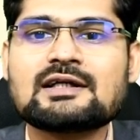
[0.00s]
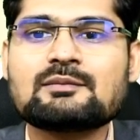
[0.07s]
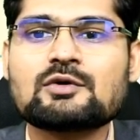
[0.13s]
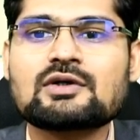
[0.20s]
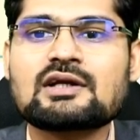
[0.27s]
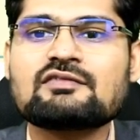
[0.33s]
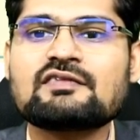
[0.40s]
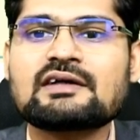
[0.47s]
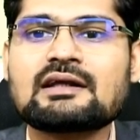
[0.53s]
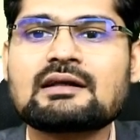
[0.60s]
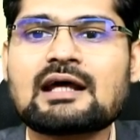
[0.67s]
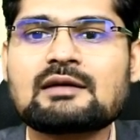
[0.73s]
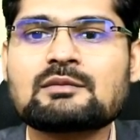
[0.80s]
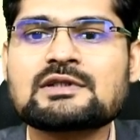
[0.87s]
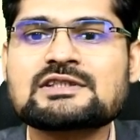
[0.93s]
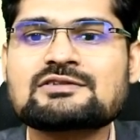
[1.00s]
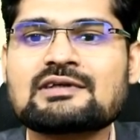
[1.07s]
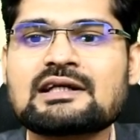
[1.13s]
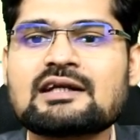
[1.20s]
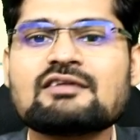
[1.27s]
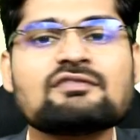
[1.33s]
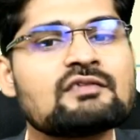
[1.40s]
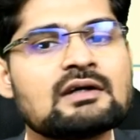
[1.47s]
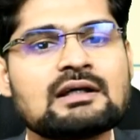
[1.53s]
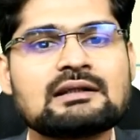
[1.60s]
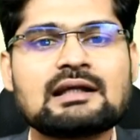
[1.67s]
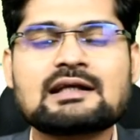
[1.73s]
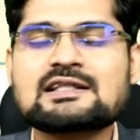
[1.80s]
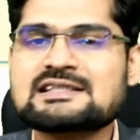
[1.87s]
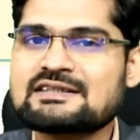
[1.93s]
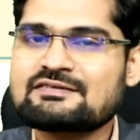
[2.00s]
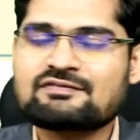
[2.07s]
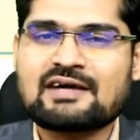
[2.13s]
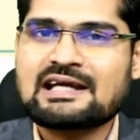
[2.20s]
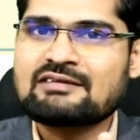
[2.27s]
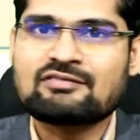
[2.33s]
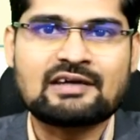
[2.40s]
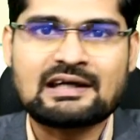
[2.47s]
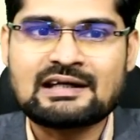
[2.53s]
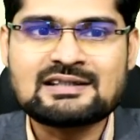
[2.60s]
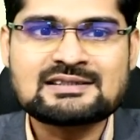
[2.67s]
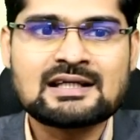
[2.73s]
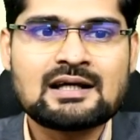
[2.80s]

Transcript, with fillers: demographic and administrative, that is the five heads